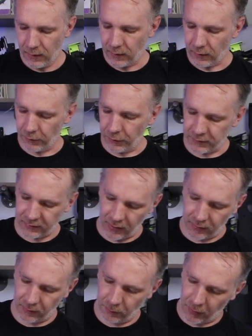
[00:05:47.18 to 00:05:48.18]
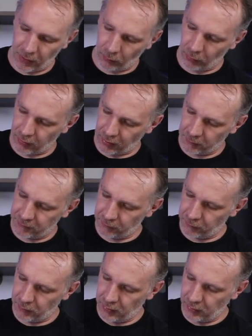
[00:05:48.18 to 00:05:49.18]
it looks like the power comes
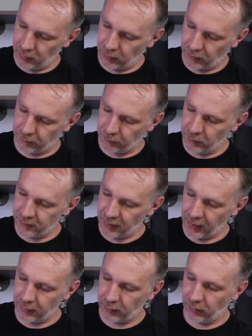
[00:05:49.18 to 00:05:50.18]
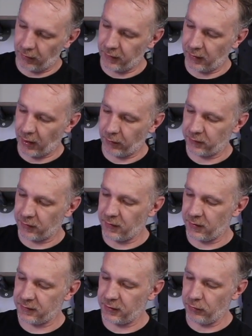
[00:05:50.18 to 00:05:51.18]
through here, through this handle, and then out to
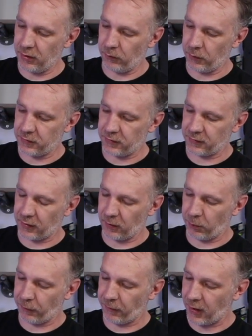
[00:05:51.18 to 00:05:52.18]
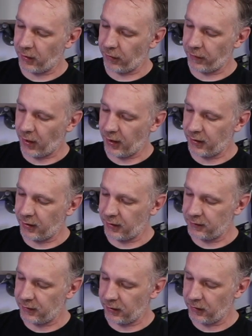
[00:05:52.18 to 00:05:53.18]
this unit, which is going to provide all the
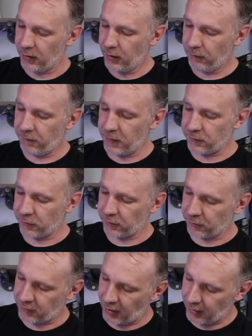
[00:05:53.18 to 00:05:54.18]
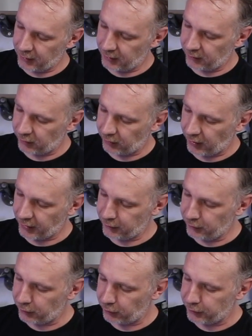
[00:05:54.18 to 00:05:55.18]
ionizing features. There's tiny little, like
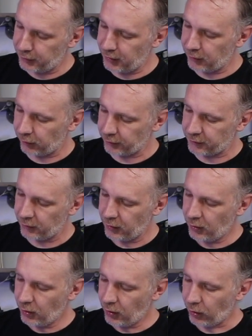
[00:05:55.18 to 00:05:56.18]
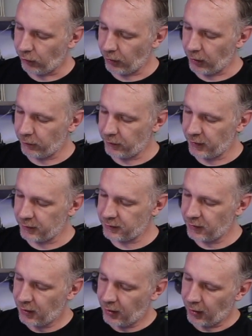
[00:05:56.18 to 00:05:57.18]
little needles around this.
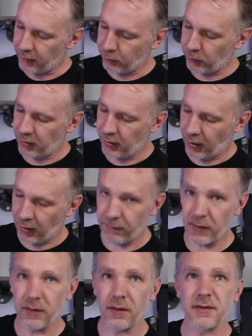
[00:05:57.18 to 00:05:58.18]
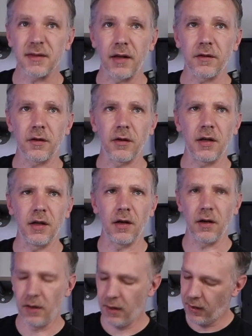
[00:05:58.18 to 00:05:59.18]
And then we have in the center
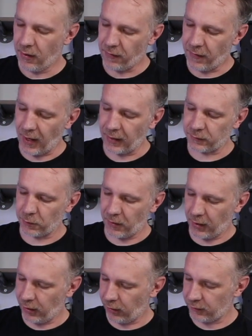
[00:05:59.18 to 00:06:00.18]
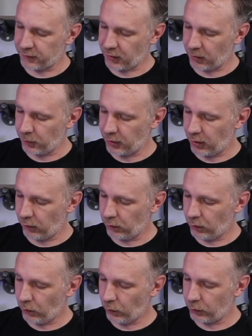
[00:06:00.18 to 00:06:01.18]
here, that's where the air is coming out
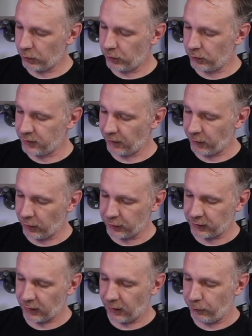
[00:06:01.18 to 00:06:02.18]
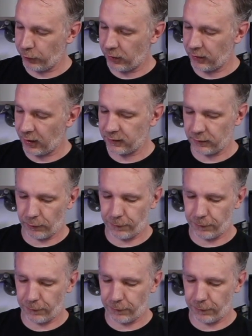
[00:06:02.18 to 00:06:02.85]
when we're doing stuff. And it looks like they put a nice little